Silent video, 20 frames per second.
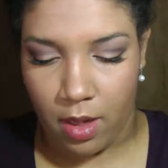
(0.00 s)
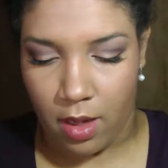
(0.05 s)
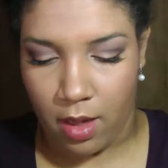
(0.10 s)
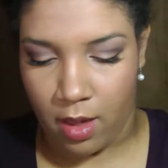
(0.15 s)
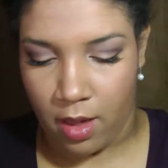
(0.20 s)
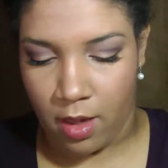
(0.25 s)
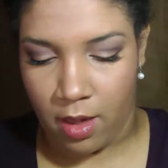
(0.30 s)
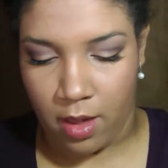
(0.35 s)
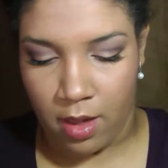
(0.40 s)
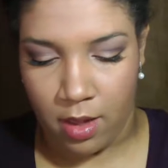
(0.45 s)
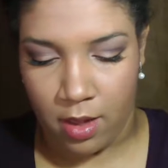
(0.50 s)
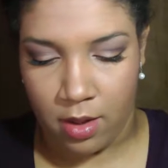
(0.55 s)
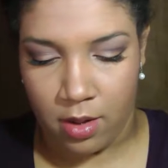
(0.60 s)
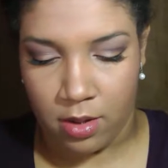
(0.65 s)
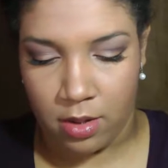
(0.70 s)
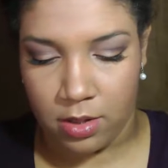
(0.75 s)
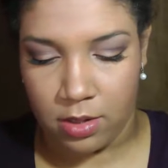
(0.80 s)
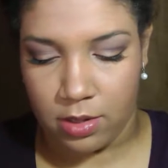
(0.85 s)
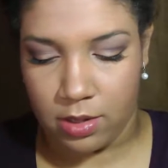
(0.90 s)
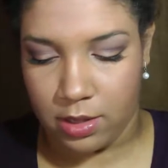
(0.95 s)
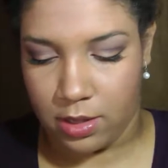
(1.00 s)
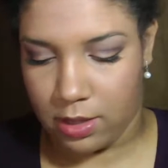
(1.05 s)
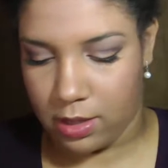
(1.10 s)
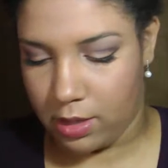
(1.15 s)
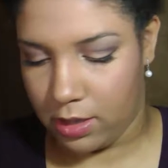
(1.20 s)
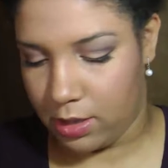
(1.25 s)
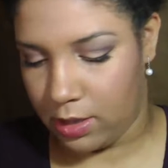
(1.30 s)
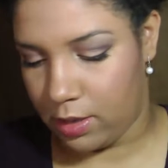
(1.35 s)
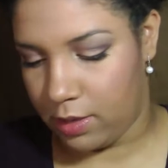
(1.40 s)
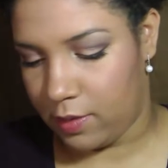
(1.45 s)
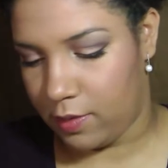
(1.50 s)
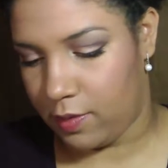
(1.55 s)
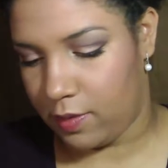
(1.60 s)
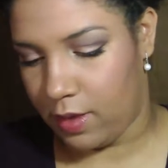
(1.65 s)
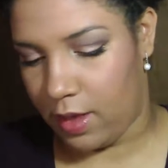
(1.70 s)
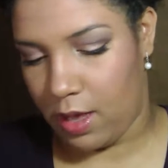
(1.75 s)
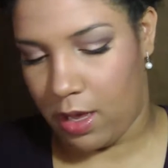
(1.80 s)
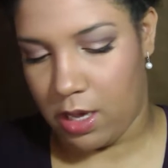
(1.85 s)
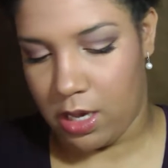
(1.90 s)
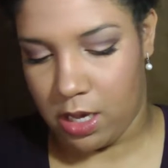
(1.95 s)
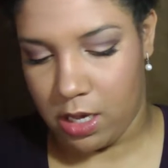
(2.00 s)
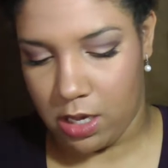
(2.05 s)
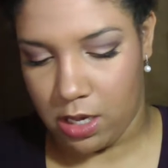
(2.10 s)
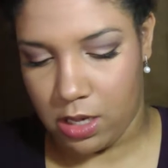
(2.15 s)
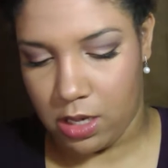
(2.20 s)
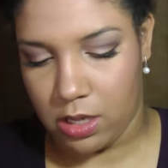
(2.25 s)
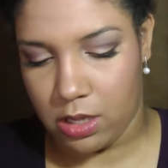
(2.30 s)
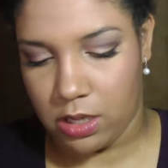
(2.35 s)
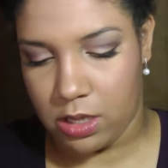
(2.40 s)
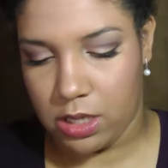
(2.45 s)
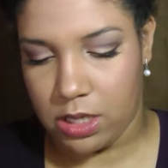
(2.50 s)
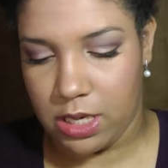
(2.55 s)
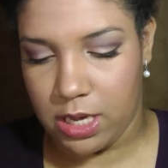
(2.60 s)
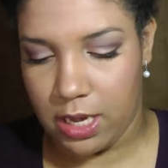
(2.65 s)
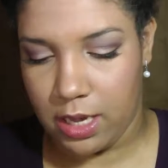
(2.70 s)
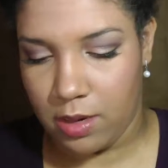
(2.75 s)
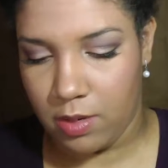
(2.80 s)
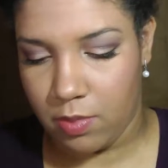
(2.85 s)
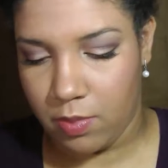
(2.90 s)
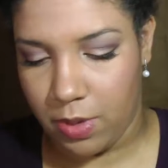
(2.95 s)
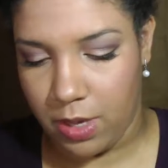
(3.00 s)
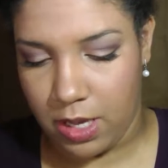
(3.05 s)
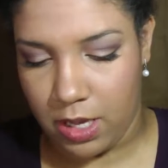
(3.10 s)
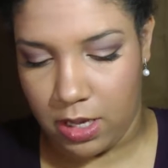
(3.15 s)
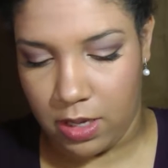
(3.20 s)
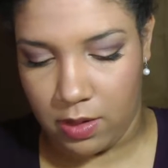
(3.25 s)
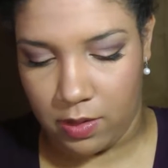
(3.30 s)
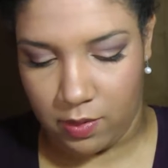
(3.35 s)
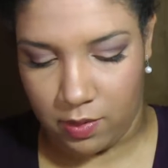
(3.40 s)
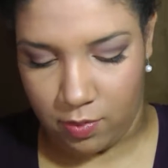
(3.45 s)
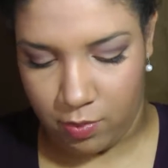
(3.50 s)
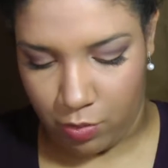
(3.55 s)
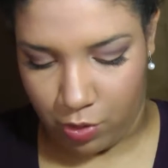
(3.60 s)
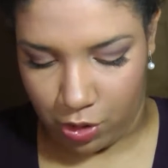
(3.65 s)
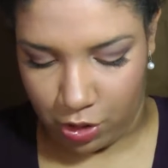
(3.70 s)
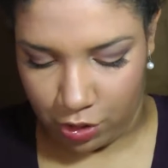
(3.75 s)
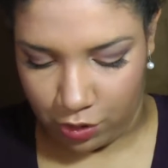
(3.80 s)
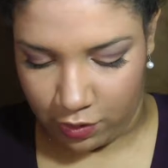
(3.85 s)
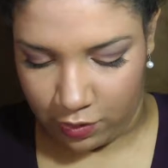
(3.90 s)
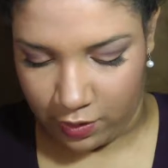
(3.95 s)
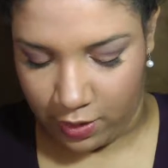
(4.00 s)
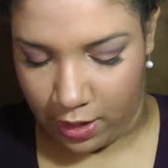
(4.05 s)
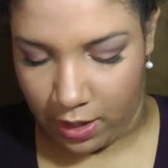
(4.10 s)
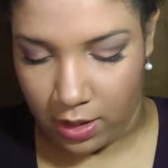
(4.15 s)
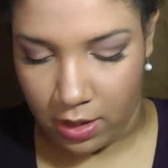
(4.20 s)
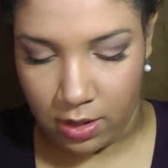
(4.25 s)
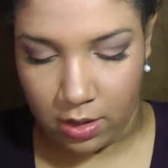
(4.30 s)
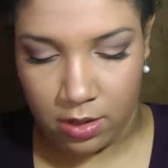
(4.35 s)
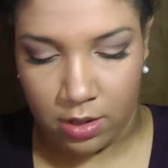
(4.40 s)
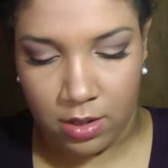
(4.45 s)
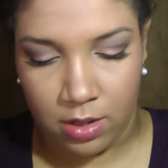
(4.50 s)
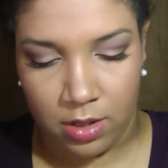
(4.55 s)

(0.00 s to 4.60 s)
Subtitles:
and it is a 10-piece brush set,